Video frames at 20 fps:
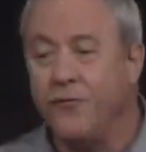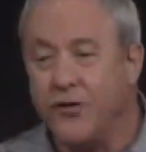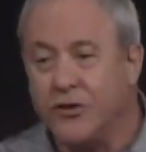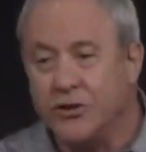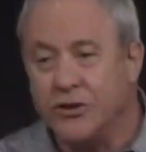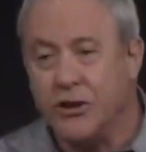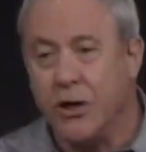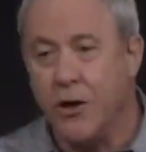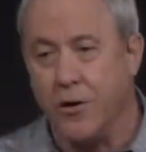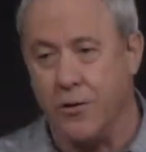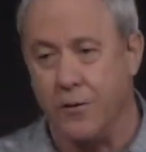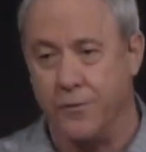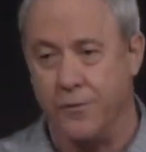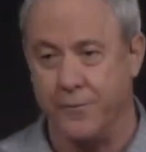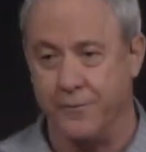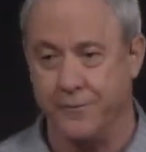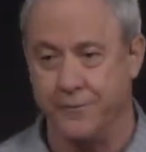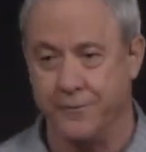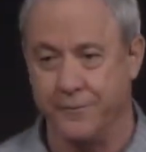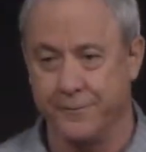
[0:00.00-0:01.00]
for show,
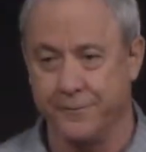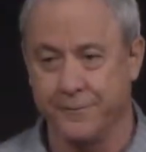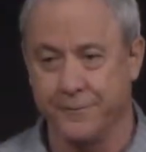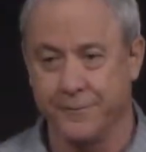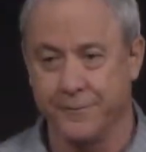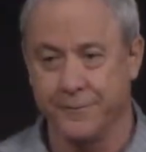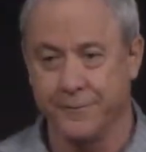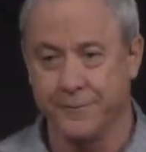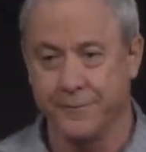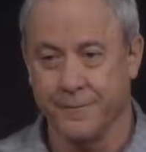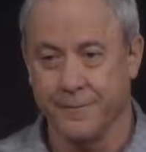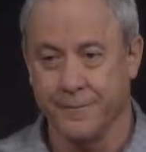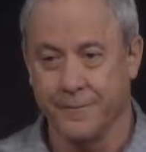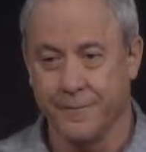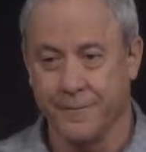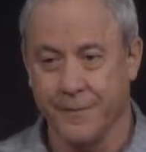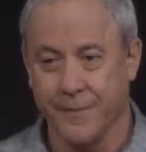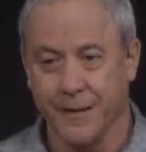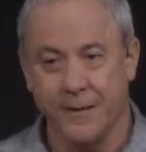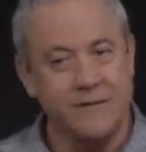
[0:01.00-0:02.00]

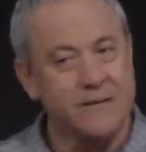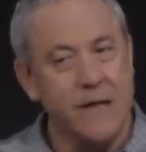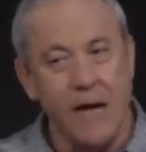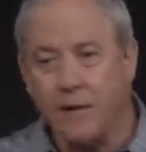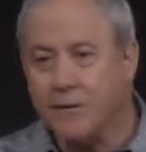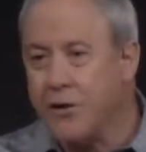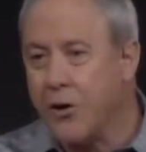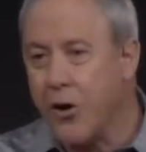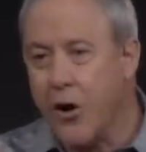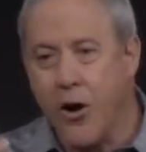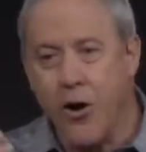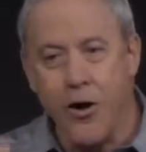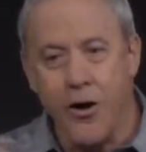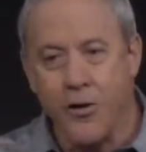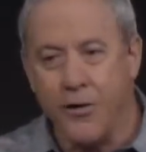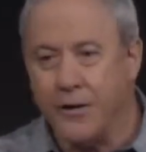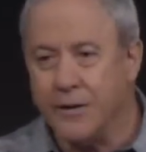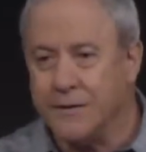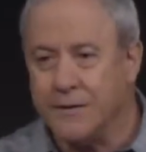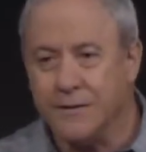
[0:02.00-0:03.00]
it's not their
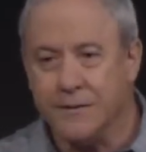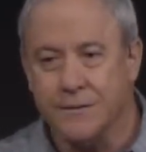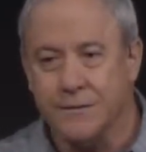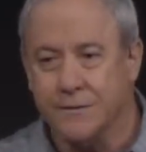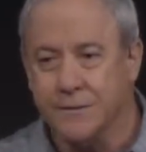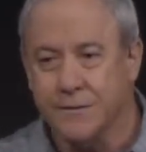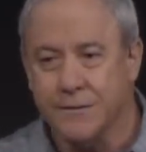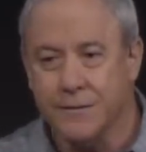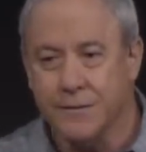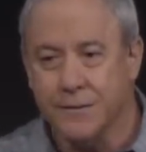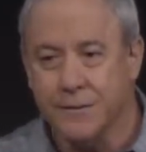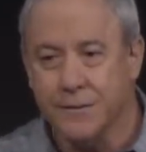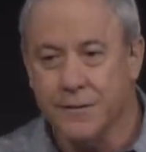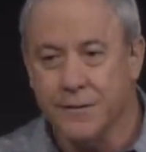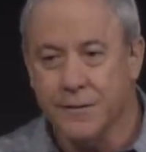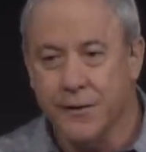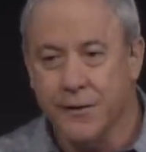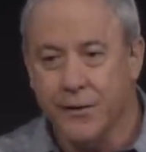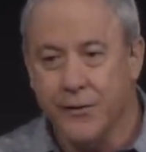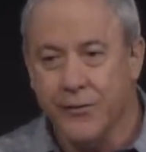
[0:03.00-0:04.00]
heart.
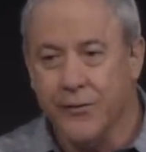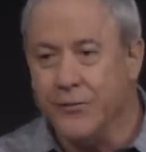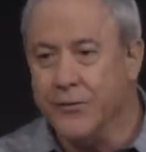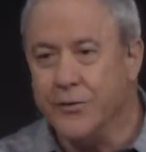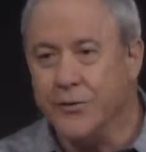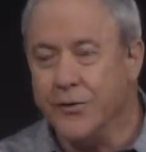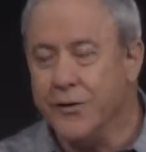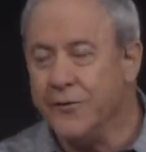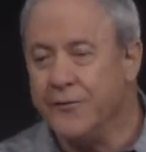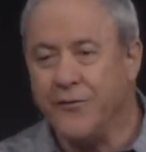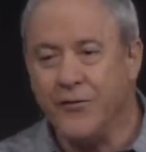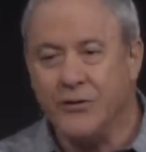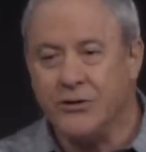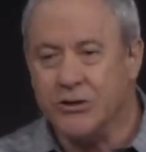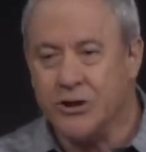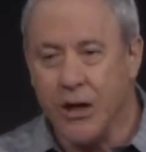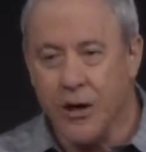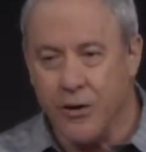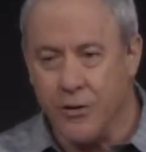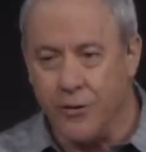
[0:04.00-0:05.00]
They're doing it for
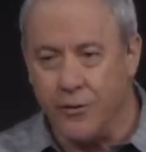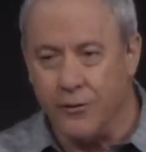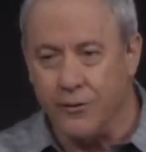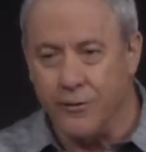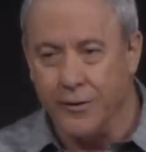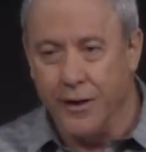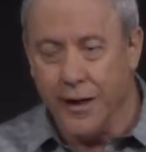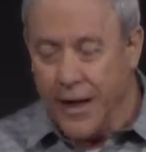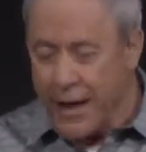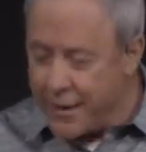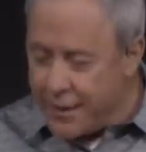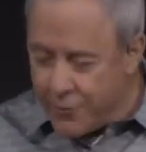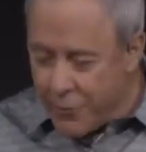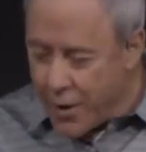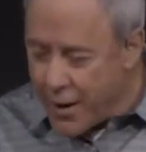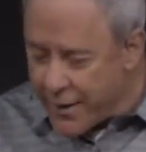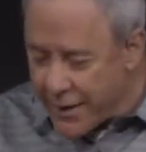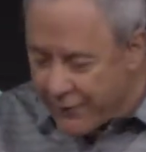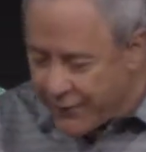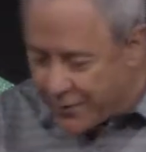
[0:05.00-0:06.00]
show. And they
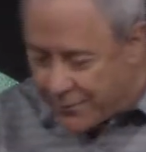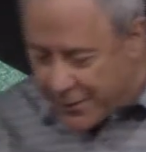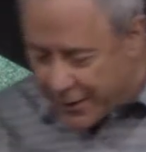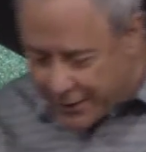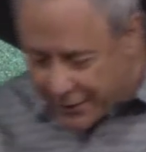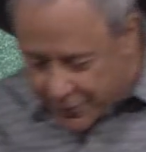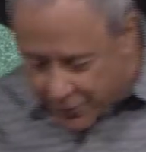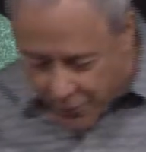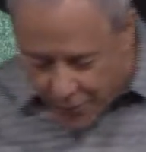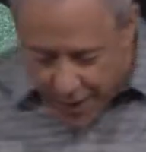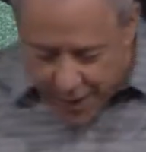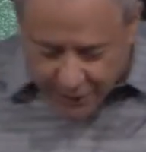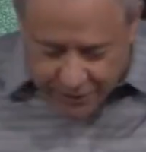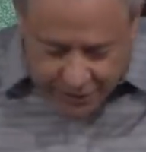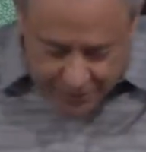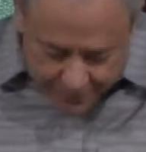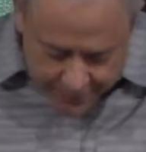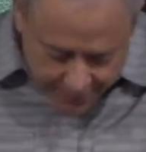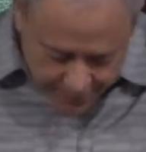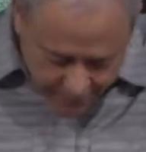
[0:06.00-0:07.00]
want everybody to
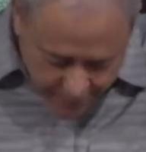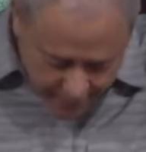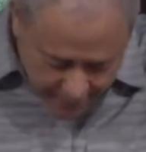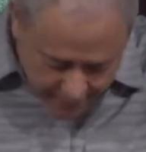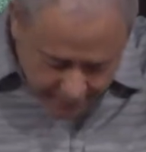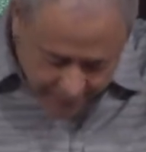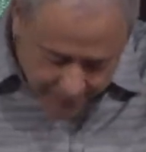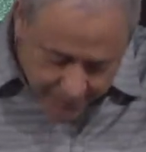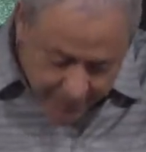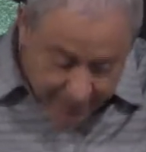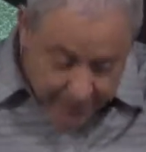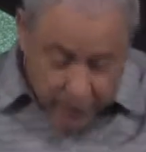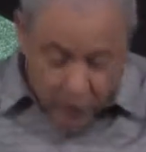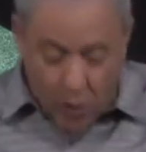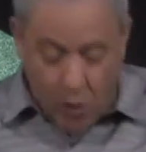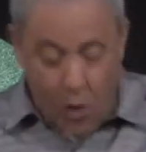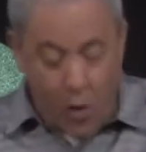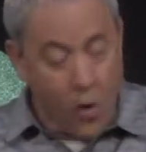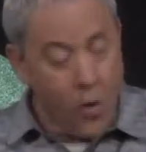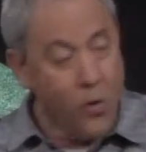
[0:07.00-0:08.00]
watch them and they want everybody to
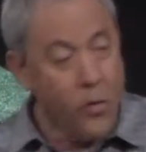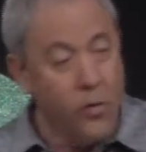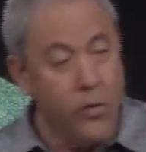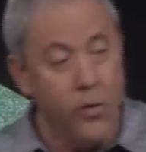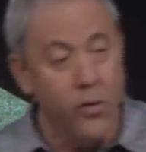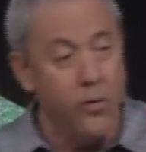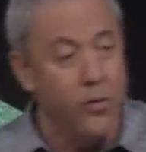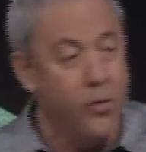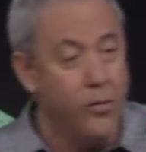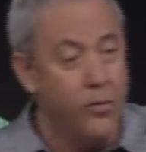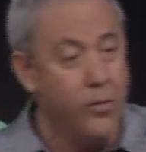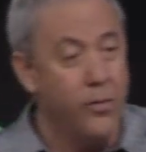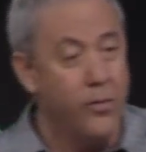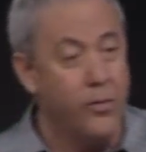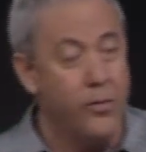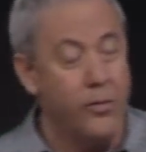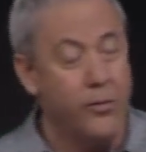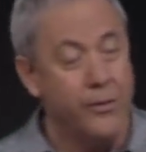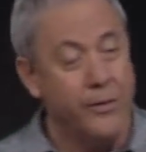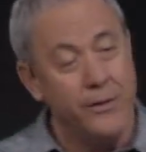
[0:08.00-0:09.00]
go,
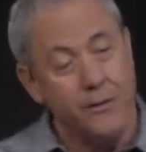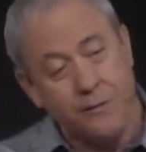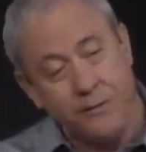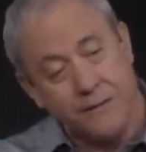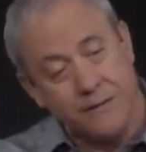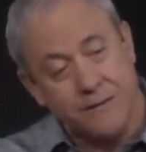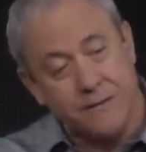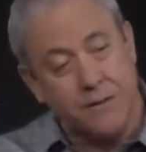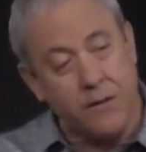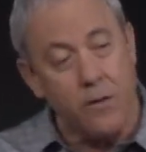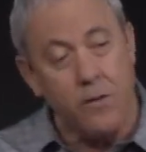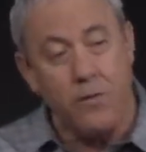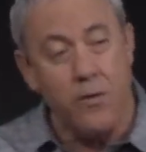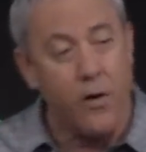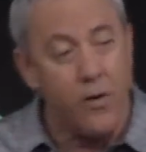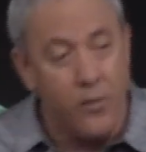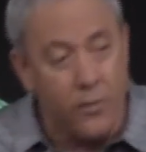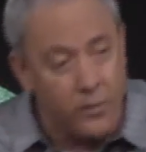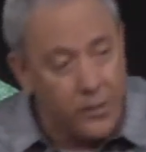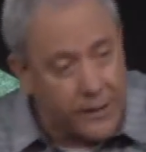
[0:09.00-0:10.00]
Ooh, you are so
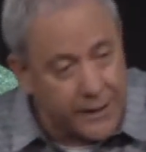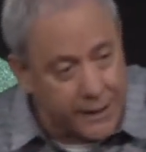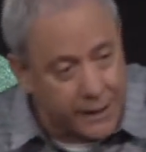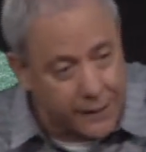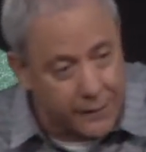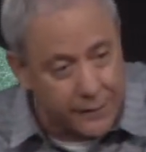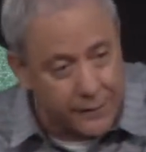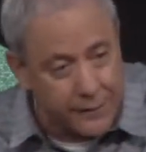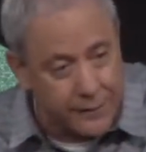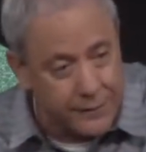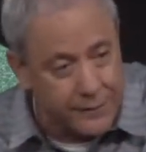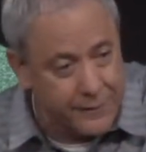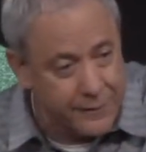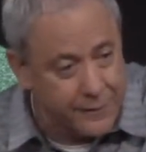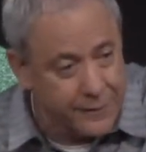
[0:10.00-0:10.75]
holy.